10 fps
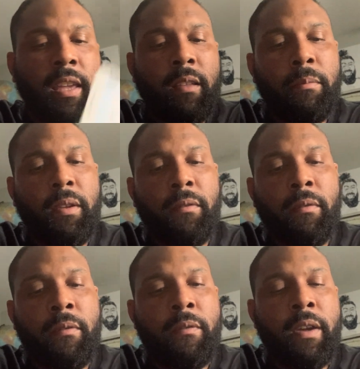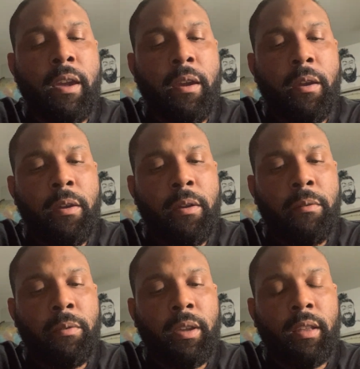could be
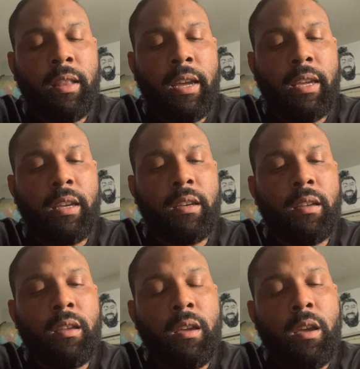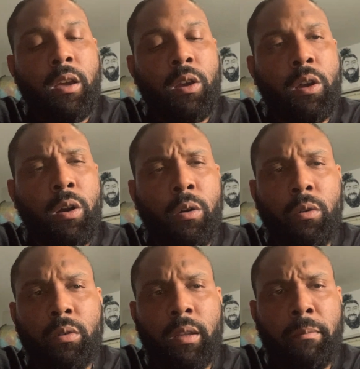very like
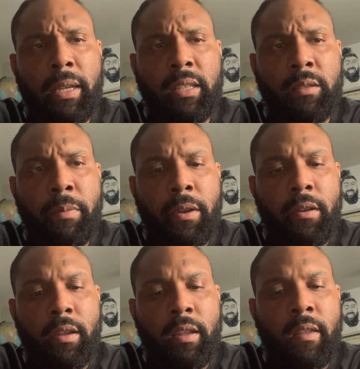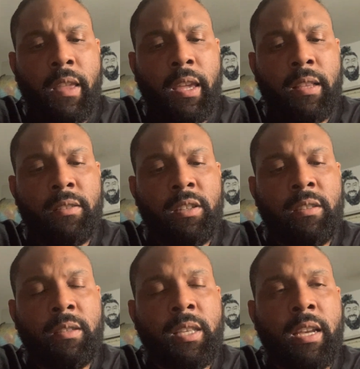cold and mean-spirited, and they can
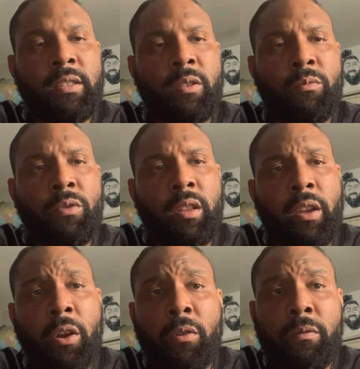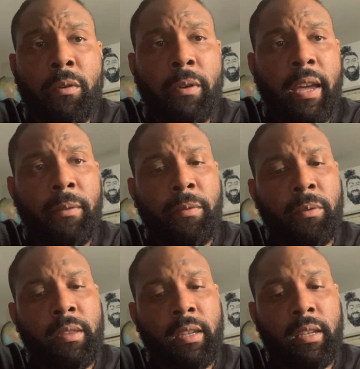just say some really hurtful, hateful
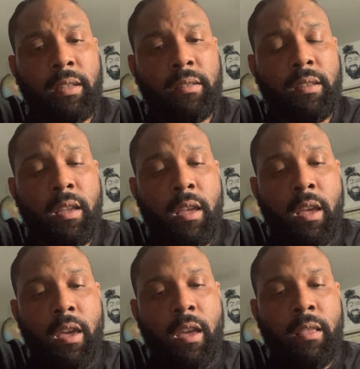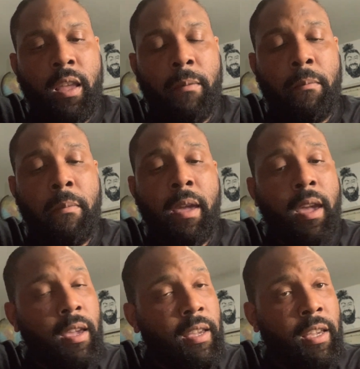things, and they may
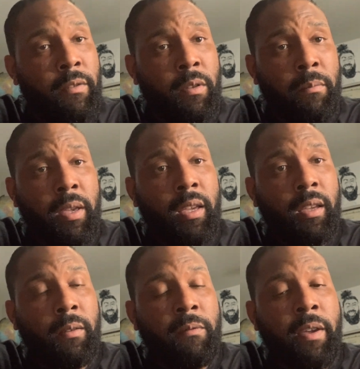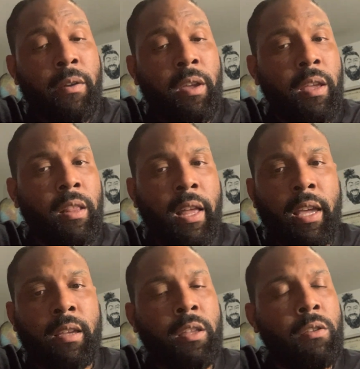even be very
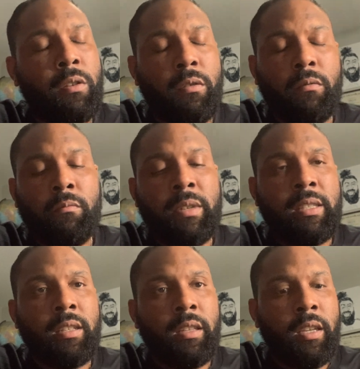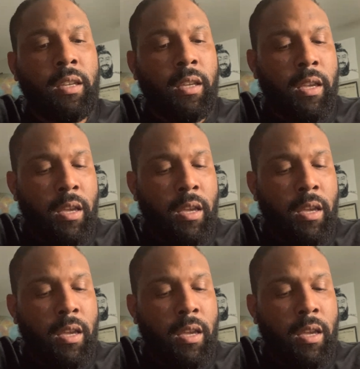like, mentally